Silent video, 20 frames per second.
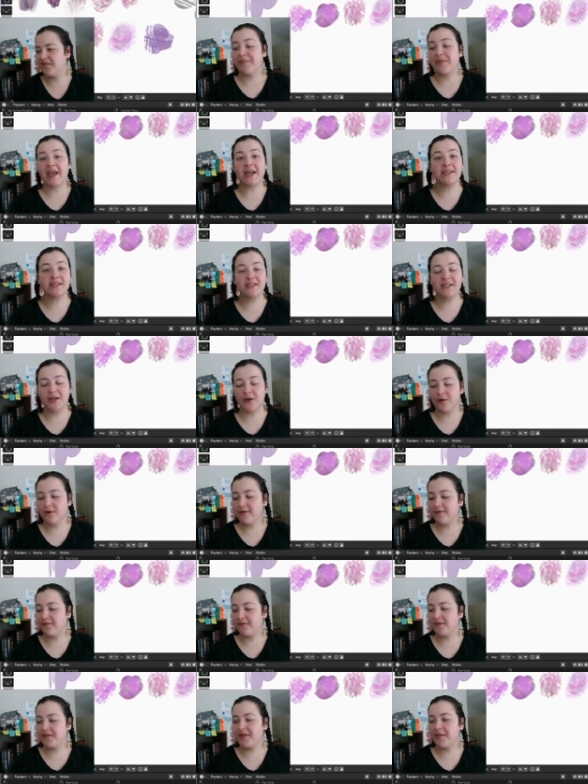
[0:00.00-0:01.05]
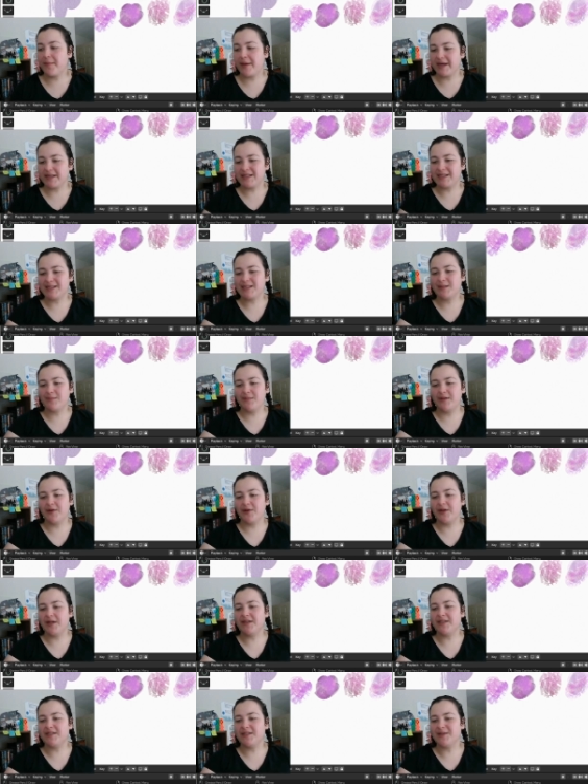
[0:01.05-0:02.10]
and so, for the best
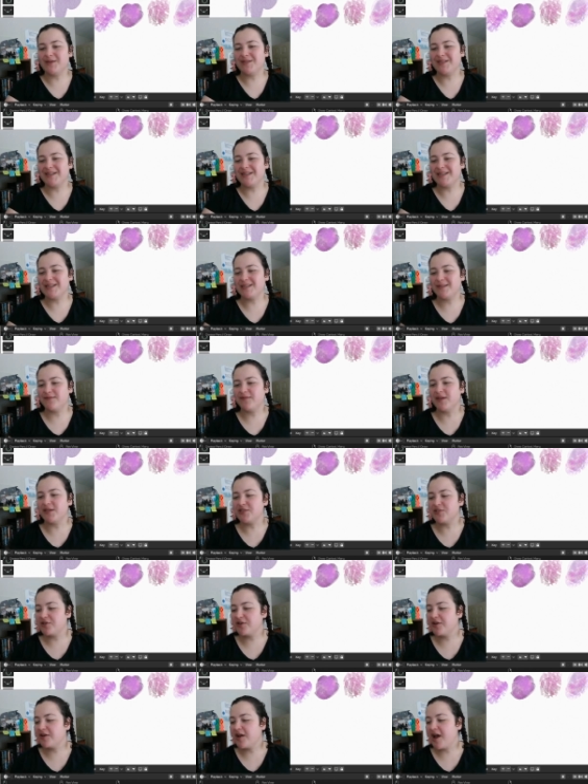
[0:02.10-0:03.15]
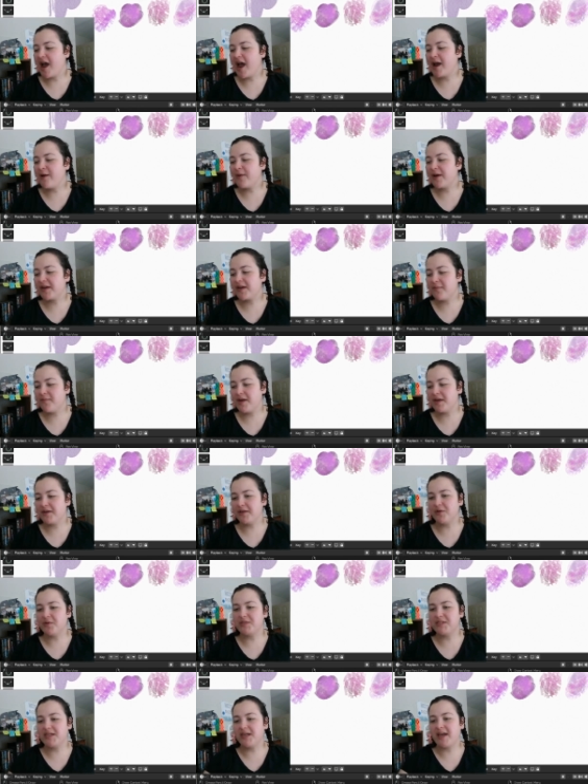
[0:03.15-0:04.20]
experience using this feature, I recommend
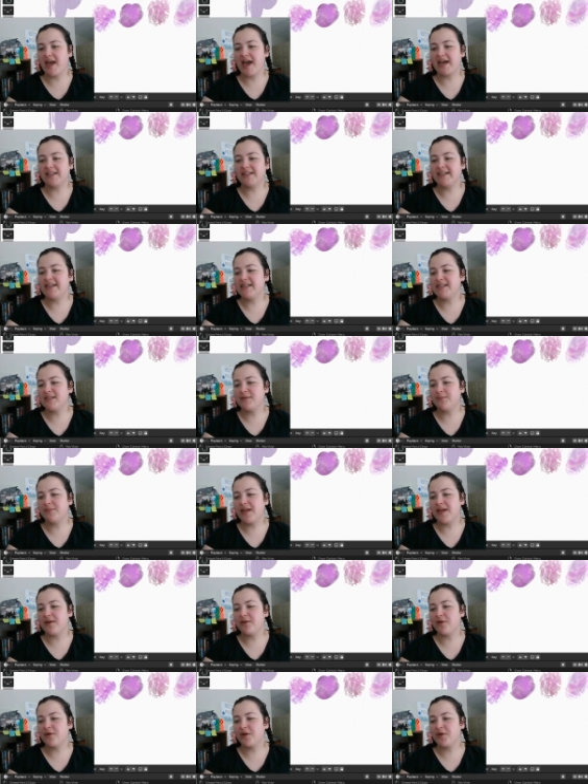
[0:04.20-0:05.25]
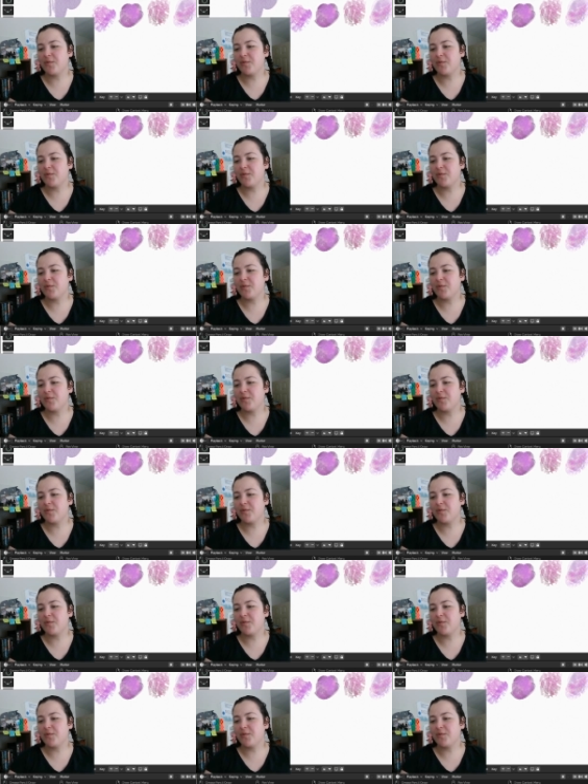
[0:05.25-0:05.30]
using at least Blender